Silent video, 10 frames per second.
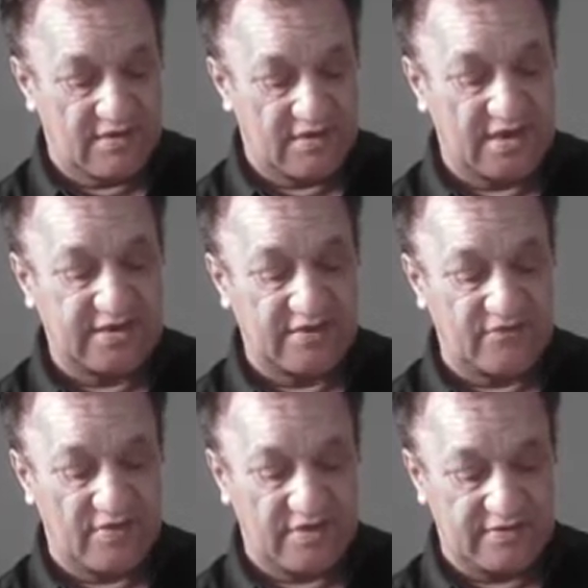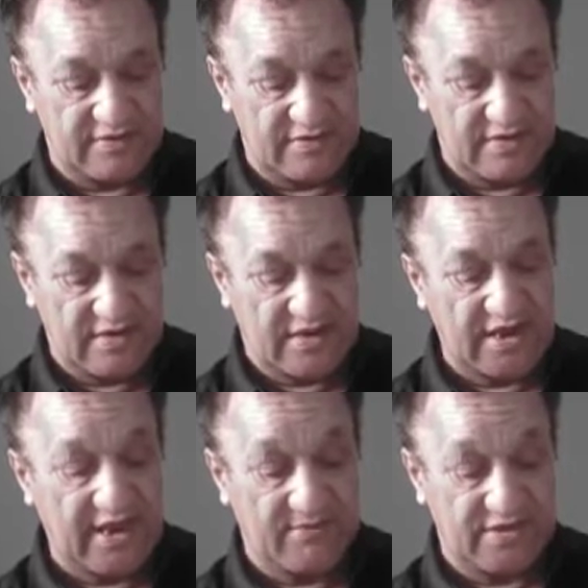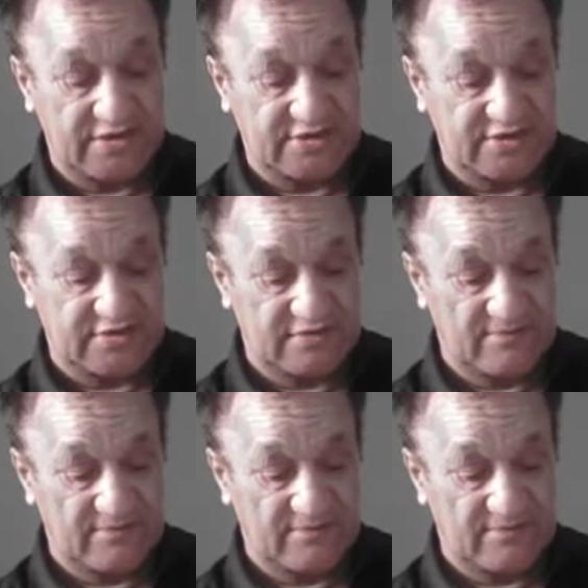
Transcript: identified claimants